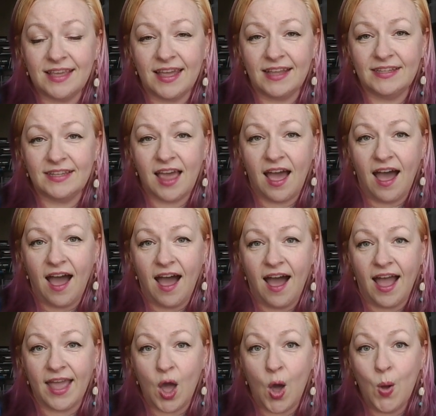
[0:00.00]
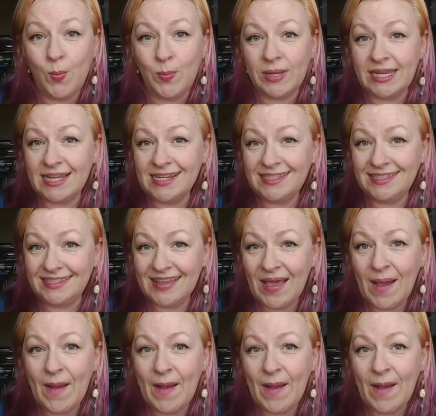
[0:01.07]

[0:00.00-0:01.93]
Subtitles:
that I opened it,